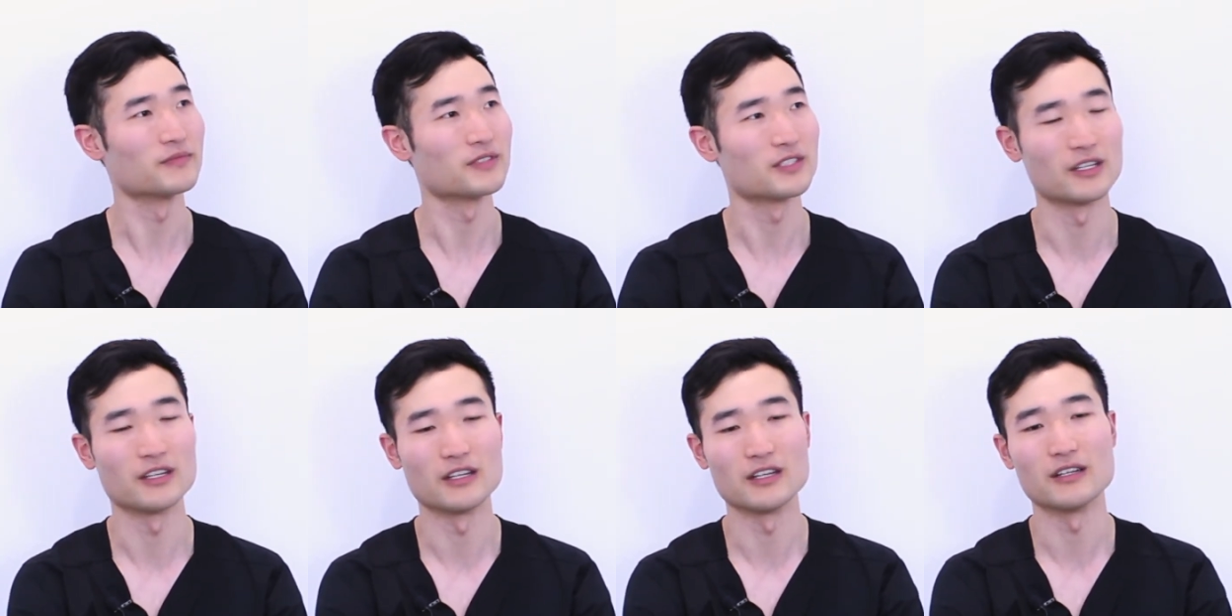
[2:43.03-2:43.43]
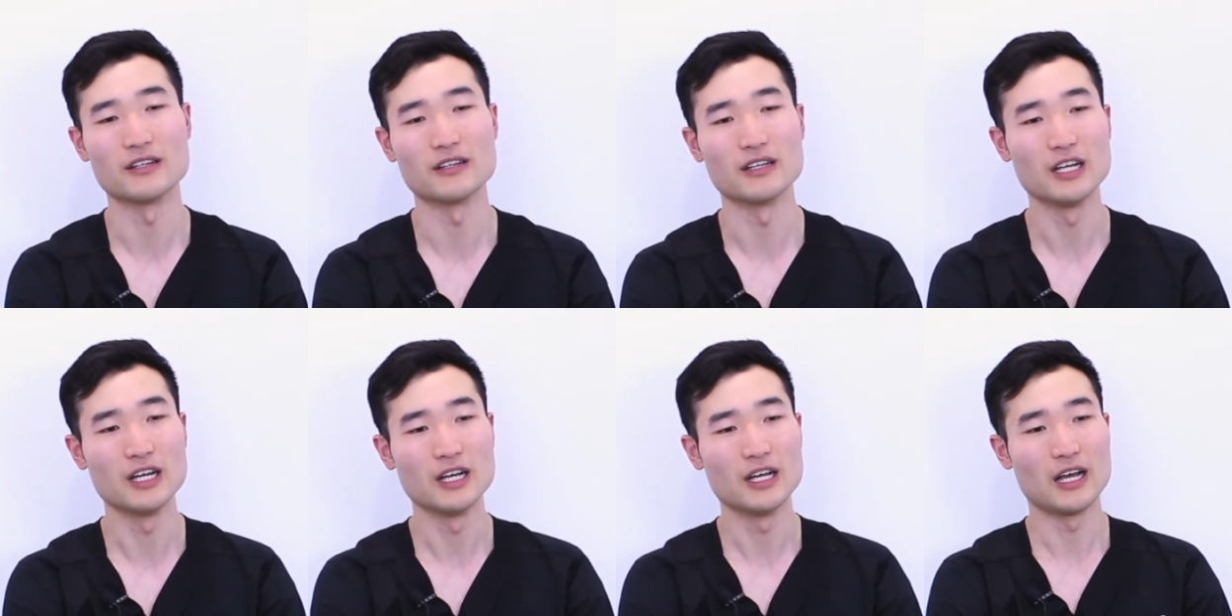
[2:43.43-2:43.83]

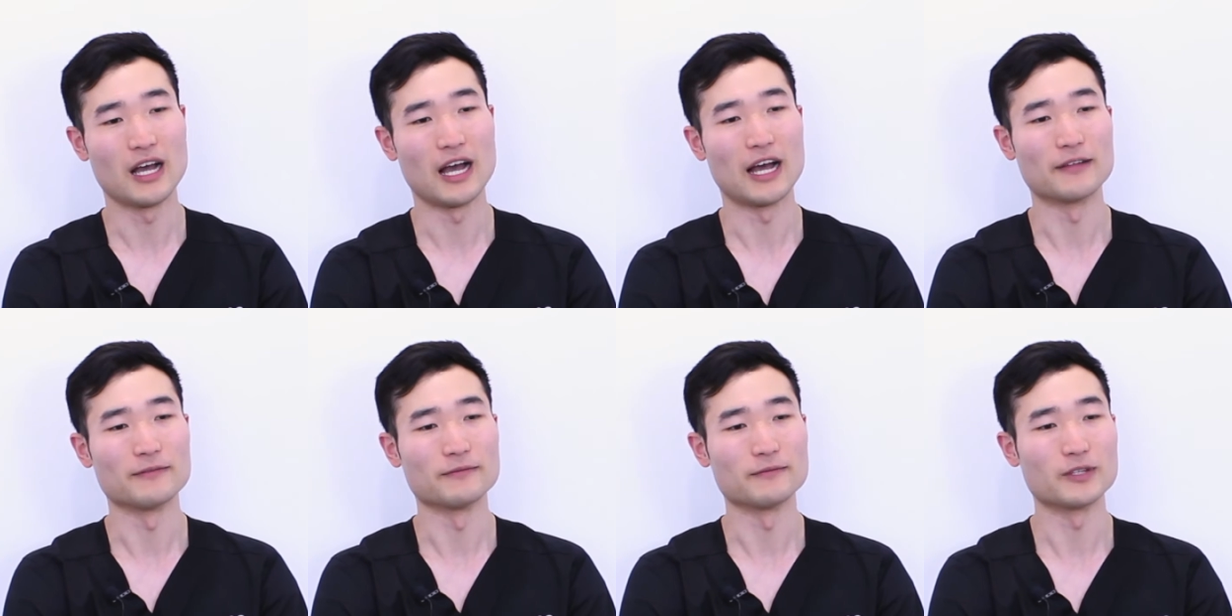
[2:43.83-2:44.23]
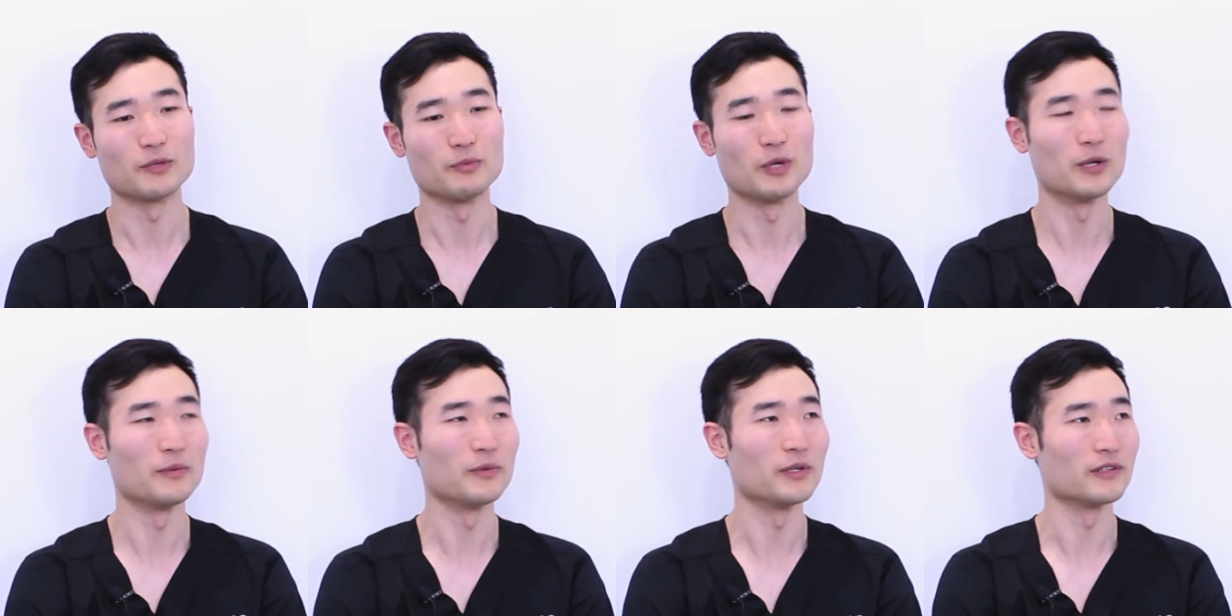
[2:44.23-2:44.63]
So at the
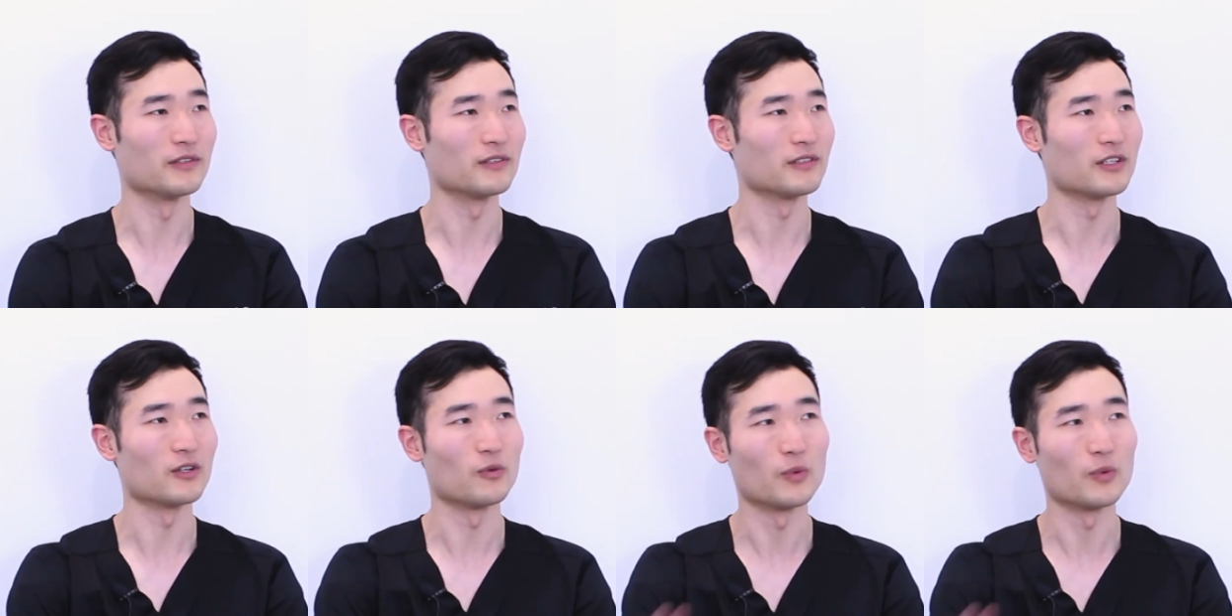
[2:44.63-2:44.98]
moment,